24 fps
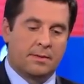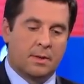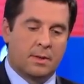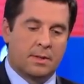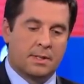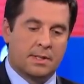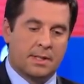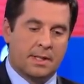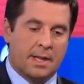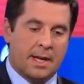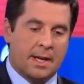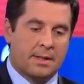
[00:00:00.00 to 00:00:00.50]

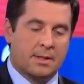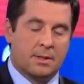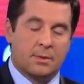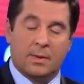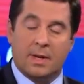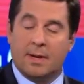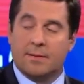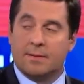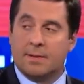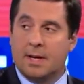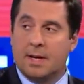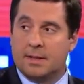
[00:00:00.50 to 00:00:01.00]
votes in the House,
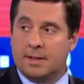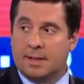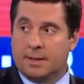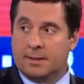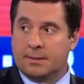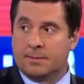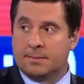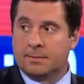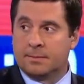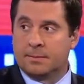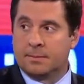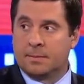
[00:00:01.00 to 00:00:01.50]
we have nothing.
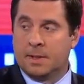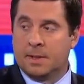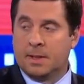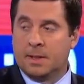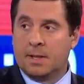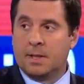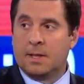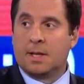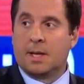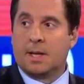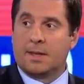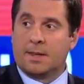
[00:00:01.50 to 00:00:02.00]

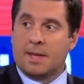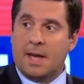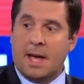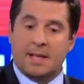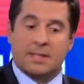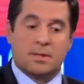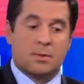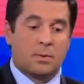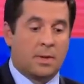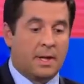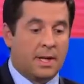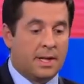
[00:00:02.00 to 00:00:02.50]
And
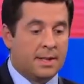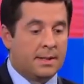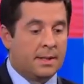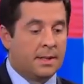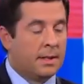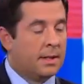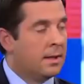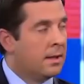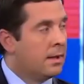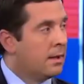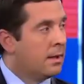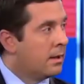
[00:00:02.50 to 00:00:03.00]
that's what
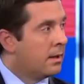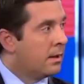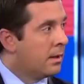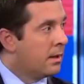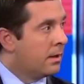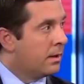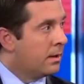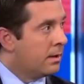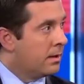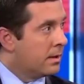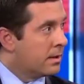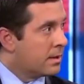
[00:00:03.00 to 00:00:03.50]

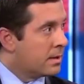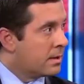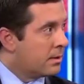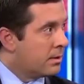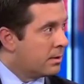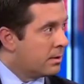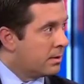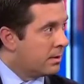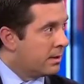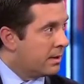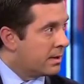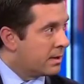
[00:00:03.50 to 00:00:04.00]

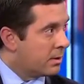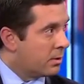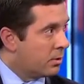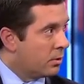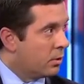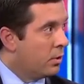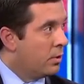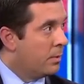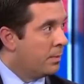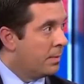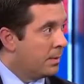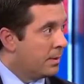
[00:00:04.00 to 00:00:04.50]
this
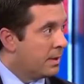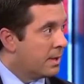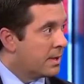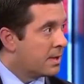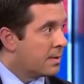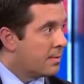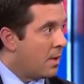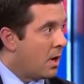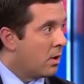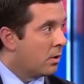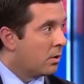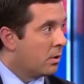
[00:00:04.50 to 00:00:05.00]
group, the
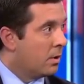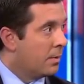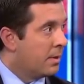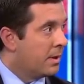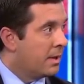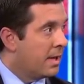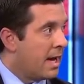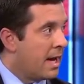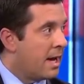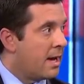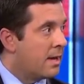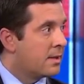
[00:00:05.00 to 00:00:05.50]
small group in
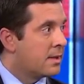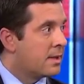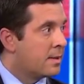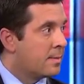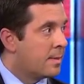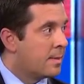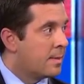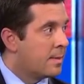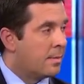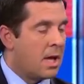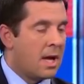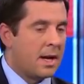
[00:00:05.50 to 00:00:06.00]
the House, has
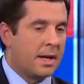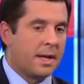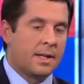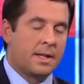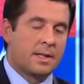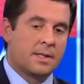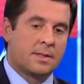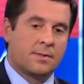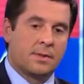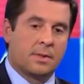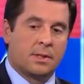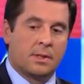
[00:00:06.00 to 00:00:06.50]
been blocking
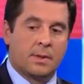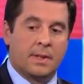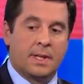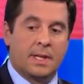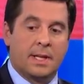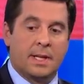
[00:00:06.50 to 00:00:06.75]
us for 3